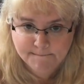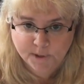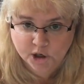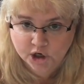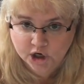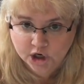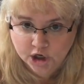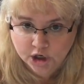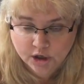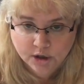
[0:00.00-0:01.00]

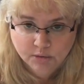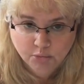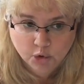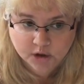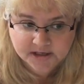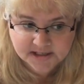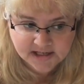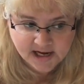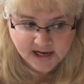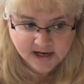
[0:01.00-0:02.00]
burger, pork
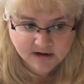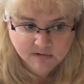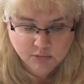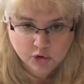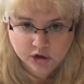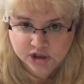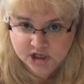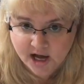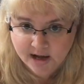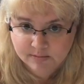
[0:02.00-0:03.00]
steak, pork
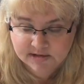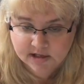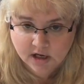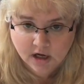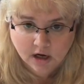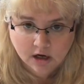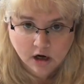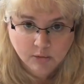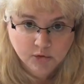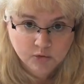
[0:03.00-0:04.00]
chops, a
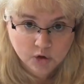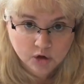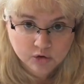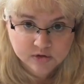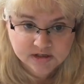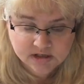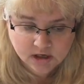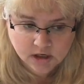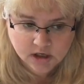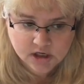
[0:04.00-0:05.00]
couple roast,
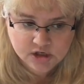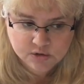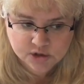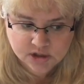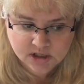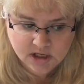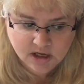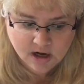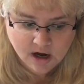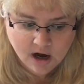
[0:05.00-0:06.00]
and usually